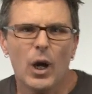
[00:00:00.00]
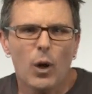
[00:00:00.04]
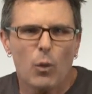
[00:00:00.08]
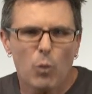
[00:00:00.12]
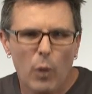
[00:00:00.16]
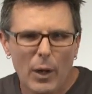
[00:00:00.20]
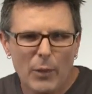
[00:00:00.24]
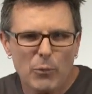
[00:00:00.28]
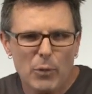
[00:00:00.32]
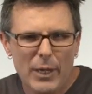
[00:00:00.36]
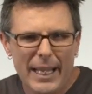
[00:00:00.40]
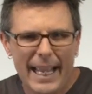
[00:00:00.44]

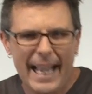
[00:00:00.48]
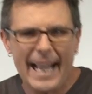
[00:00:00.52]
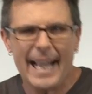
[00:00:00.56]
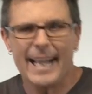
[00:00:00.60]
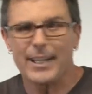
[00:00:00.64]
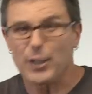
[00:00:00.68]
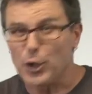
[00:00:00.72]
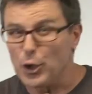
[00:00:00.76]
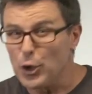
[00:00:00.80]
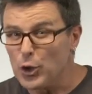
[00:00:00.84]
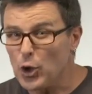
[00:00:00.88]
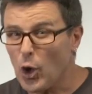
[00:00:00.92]
When we
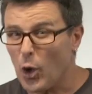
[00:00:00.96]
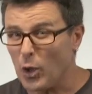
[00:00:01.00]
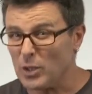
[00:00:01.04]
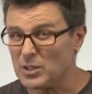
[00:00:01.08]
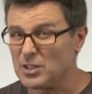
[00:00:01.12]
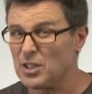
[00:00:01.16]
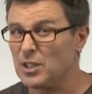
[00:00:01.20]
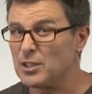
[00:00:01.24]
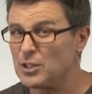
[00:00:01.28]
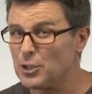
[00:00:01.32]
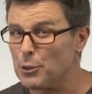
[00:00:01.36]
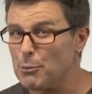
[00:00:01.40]
add
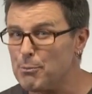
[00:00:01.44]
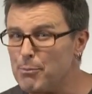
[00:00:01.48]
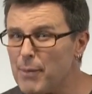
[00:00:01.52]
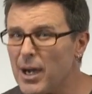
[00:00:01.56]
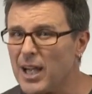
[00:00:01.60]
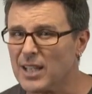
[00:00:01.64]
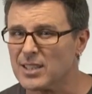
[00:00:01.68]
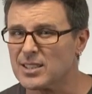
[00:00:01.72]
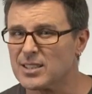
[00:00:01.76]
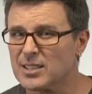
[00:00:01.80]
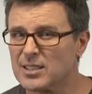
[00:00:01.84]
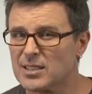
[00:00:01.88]
not to
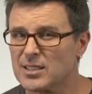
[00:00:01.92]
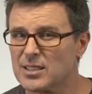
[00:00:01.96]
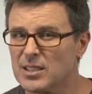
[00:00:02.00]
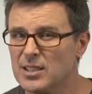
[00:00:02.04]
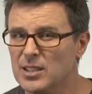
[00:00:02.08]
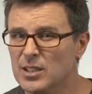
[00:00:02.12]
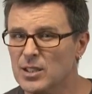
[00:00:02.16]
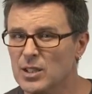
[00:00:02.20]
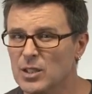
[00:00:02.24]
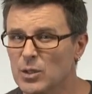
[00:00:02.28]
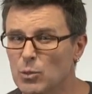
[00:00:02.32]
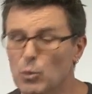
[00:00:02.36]
must,
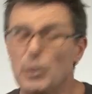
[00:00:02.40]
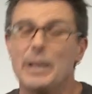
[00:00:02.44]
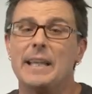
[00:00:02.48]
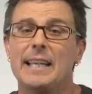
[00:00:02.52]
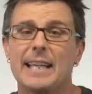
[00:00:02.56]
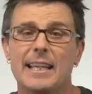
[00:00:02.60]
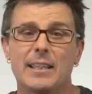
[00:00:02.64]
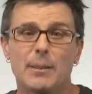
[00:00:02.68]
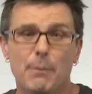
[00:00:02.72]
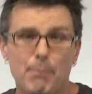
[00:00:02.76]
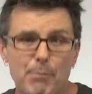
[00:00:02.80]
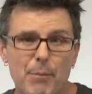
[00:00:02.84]
we
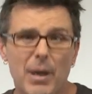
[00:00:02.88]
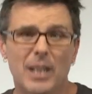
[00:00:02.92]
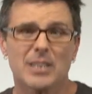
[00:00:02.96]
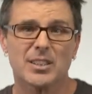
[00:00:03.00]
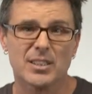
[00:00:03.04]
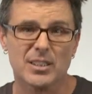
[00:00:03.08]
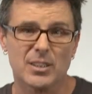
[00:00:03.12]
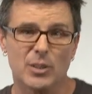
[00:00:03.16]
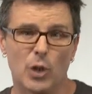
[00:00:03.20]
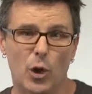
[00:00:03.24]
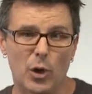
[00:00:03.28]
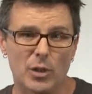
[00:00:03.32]
get
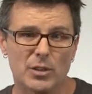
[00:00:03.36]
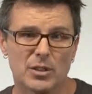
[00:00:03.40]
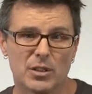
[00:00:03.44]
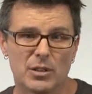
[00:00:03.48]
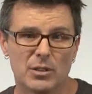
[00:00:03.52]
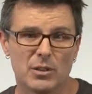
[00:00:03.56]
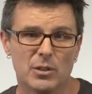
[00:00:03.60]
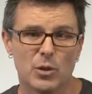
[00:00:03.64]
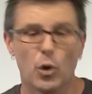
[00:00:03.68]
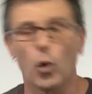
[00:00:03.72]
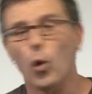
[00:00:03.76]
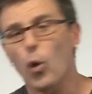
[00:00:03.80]
must not
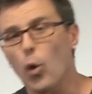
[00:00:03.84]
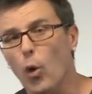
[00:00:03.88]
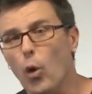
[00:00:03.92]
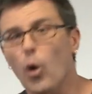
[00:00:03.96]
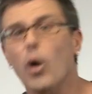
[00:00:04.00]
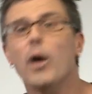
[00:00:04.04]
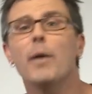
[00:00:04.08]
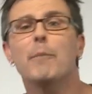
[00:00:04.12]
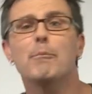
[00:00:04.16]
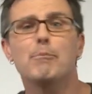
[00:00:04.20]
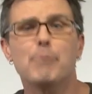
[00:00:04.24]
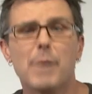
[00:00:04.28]

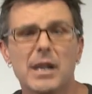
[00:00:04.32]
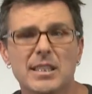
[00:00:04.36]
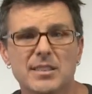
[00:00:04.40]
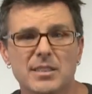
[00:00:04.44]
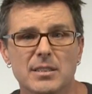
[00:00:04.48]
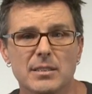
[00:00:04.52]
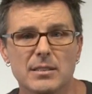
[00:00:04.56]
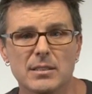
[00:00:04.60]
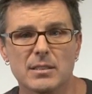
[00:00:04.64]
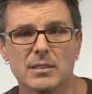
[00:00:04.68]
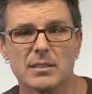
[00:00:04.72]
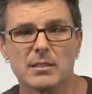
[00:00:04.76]
or
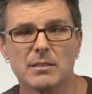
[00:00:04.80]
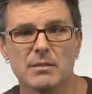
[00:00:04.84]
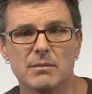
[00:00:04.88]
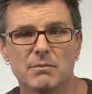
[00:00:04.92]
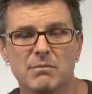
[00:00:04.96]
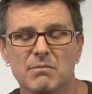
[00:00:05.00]
mustn't.